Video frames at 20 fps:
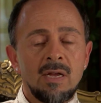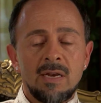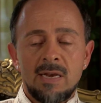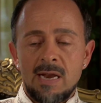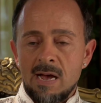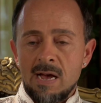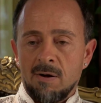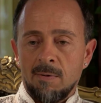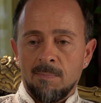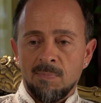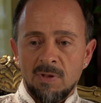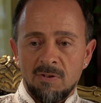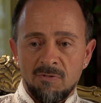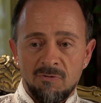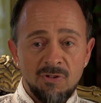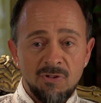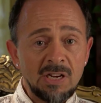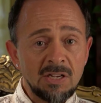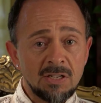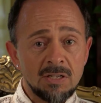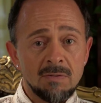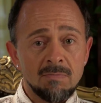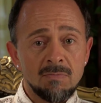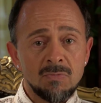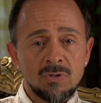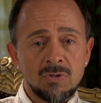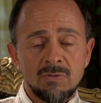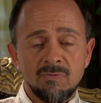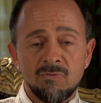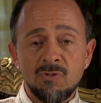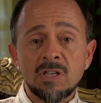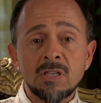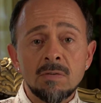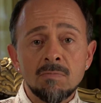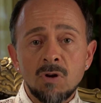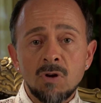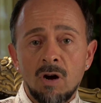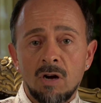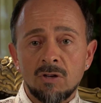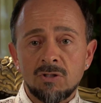Now, victim
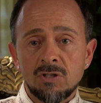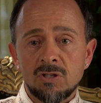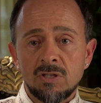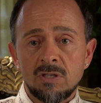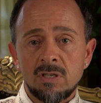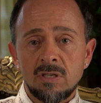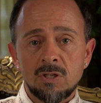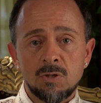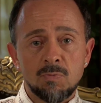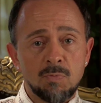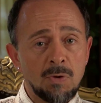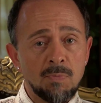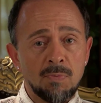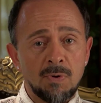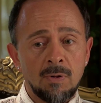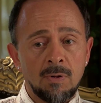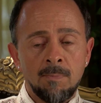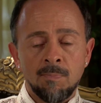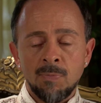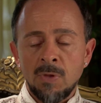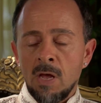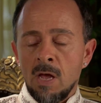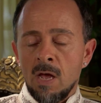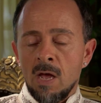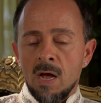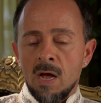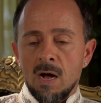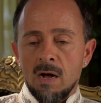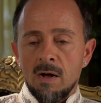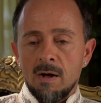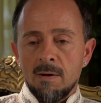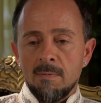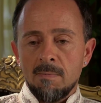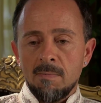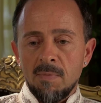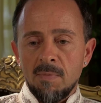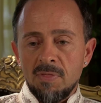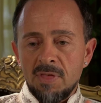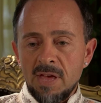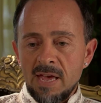consciousness people,
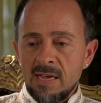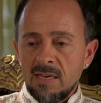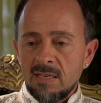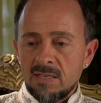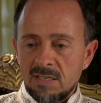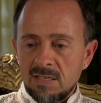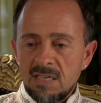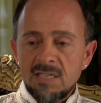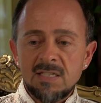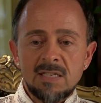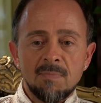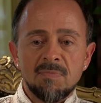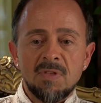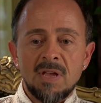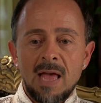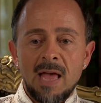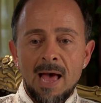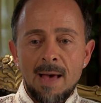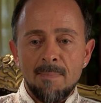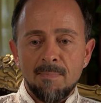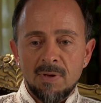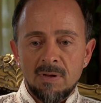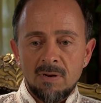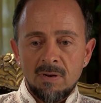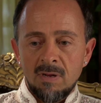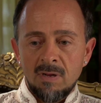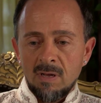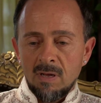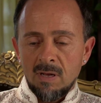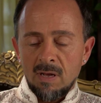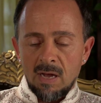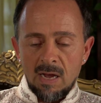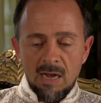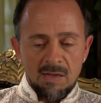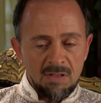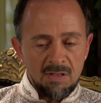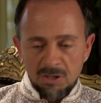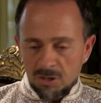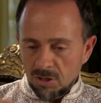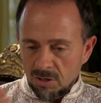they see something happen
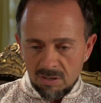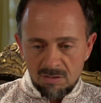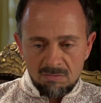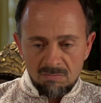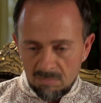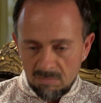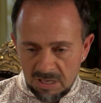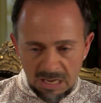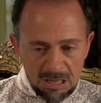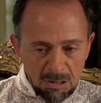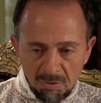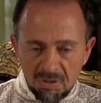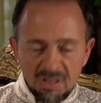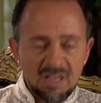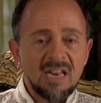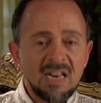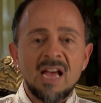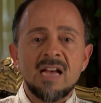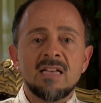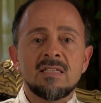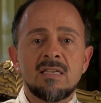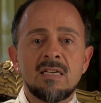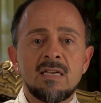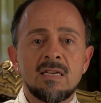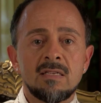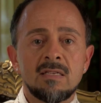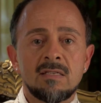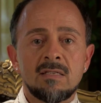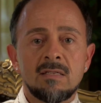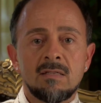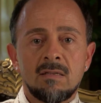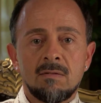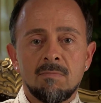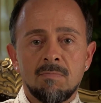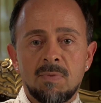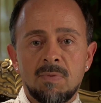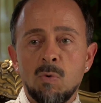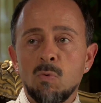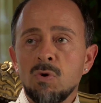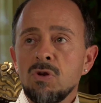and they just deal with it as is.
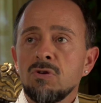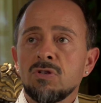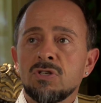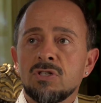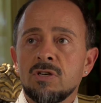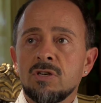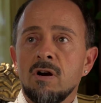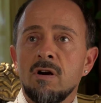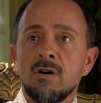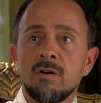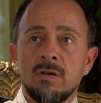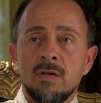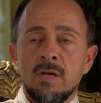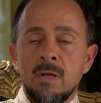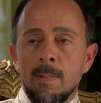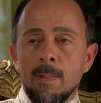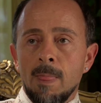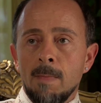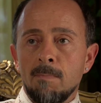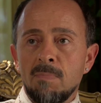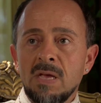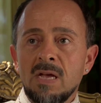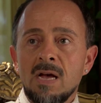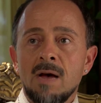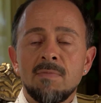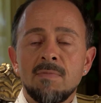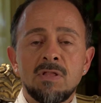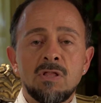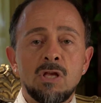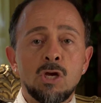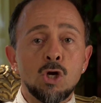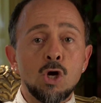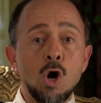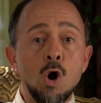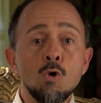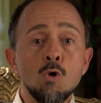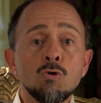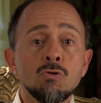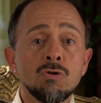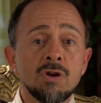But when you start becoming the
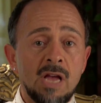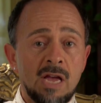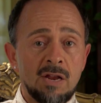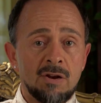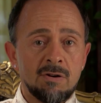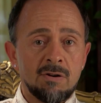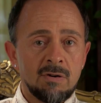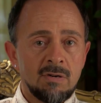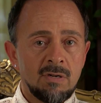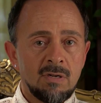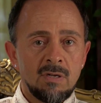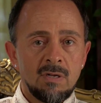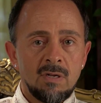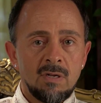co-creator,